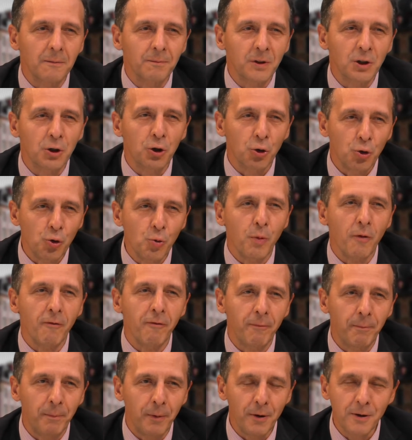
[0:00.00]
group
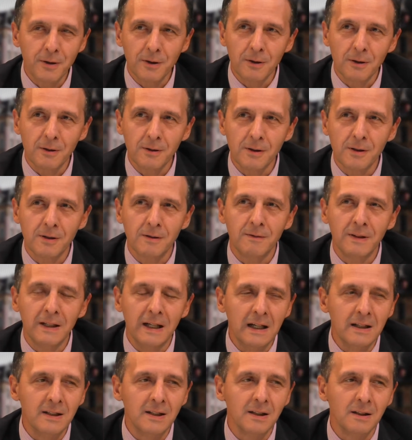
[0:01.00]
of persons, the
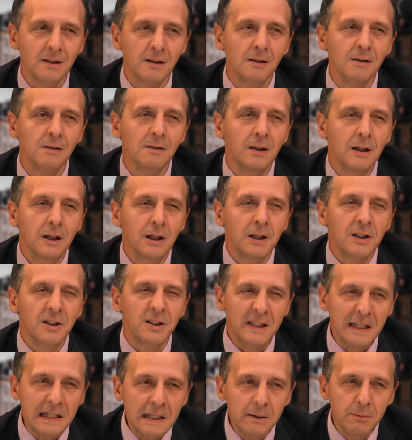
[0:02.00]
ideal
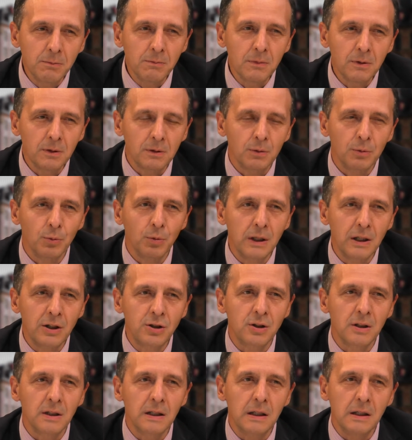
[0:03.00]
team,
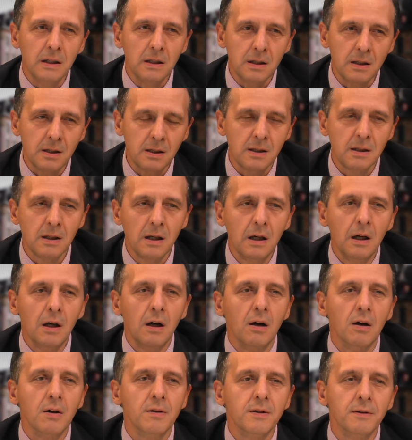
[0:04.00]
which is
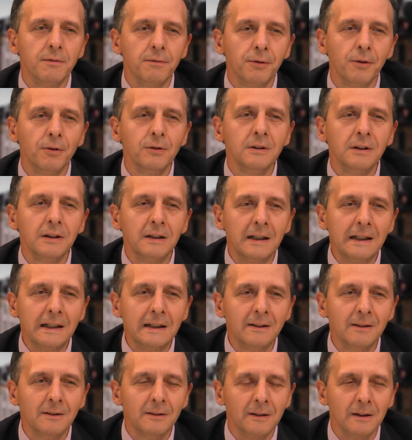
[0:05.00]
on the front
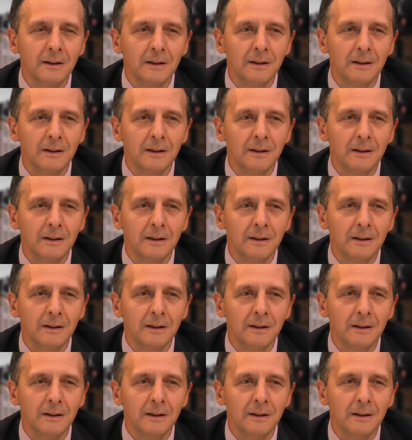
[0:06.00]
line